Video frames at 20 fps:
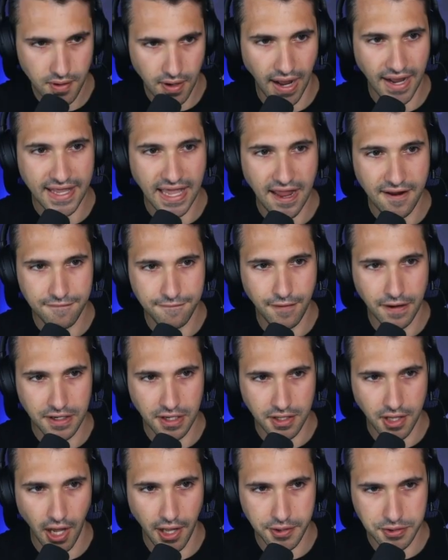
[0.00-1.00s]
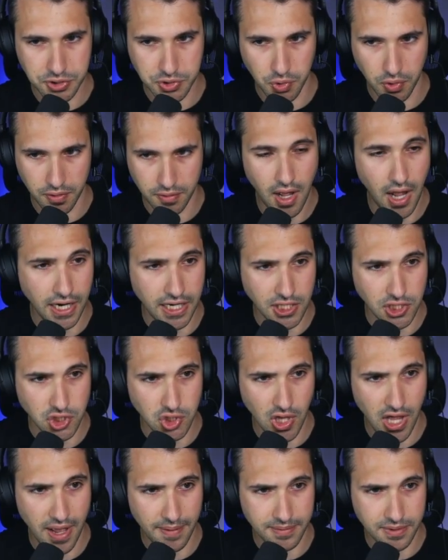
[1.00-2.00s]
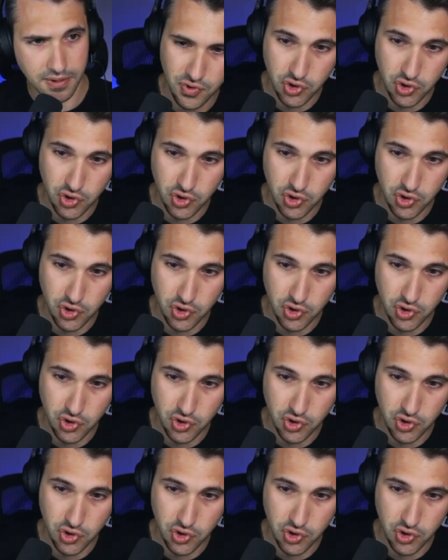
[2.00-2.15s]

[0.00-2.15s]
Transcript: I can't fight a dinosaur. I get slapped.